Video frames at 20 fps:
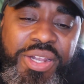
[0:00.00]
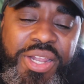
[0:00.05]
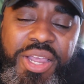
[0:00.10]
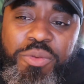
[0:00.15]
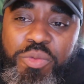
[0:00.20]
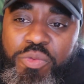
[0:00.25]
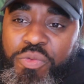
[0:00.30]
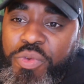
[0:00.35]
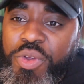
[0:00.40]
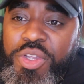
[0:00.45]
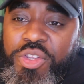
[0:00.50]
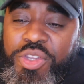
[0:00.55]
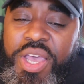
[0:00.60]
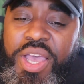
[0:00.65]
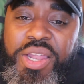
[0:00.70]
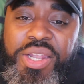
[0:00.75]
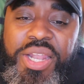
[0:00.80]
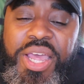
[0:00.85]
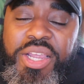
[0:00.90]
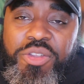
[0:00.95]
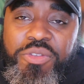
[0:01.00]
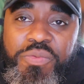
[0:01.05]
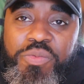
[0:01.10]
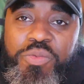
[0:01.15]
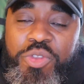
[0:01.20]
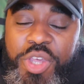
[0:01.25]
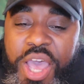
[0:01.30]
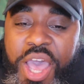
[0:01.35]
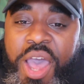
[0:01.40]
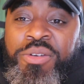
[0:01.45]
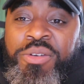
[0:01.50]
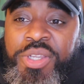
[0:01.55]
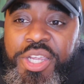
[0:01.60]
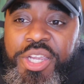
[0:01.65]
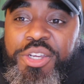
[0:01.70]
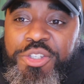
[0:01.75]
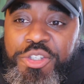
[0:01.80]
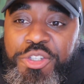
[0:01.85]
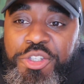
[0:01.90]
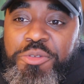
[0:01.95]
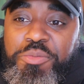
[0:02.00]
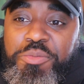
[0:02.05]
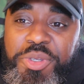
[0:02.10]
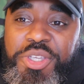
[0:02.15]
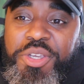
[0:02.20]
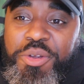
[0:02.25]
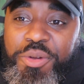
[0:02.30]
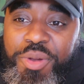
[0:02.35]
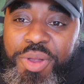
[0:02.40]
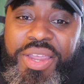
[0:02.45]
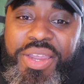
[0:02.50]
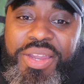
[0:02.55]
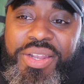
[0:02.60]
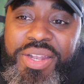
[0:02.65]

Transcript: like free child like childcare should be all right.